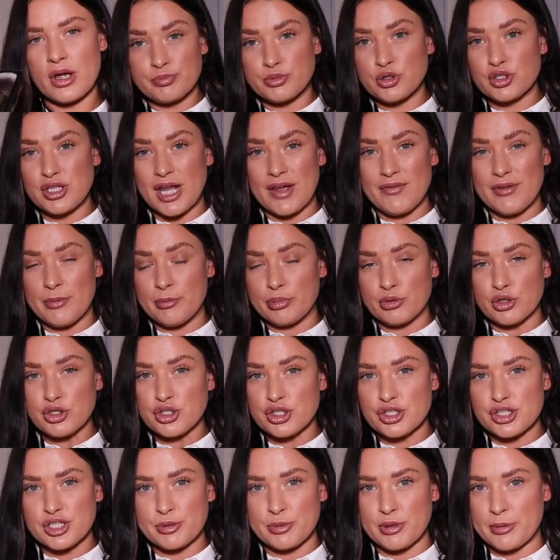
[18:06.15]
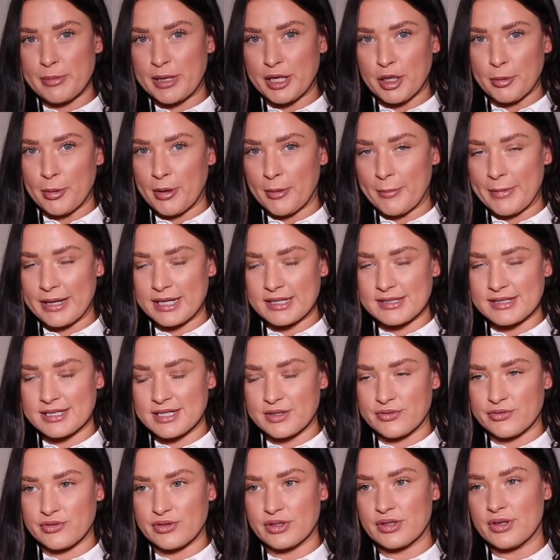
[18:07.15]
Just having brushes to put makeup on makes a
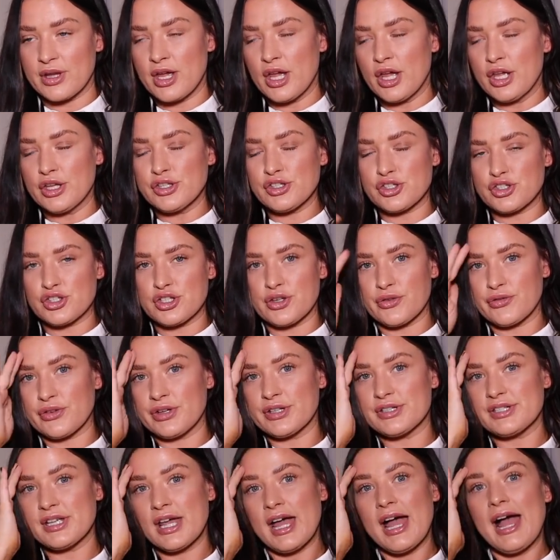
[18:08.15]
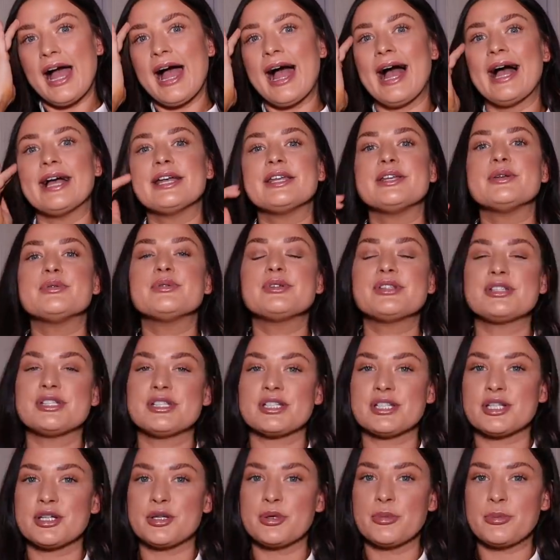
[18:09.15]
difference, such a difference. I used
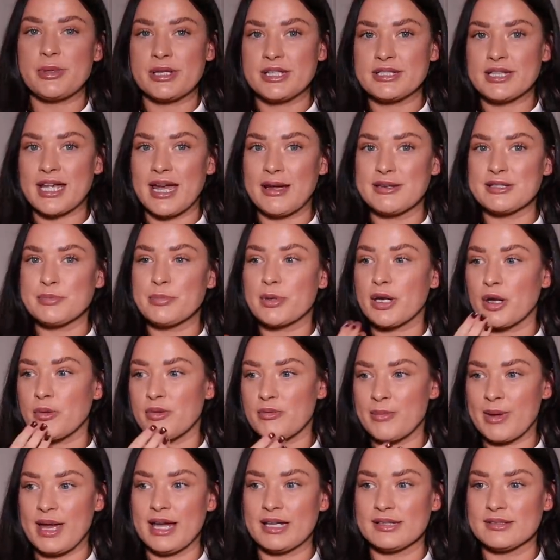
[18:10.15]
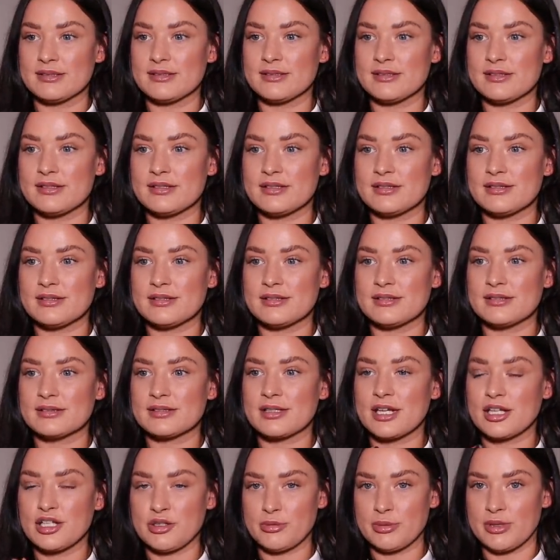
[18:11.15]
to be the type to put it on my hands.
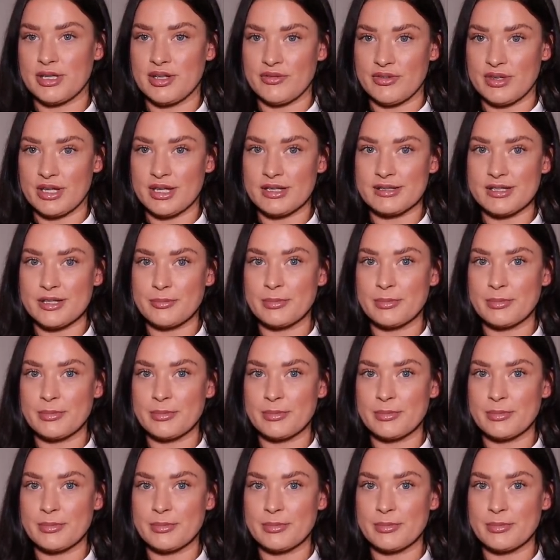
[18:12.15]
Can you believe this?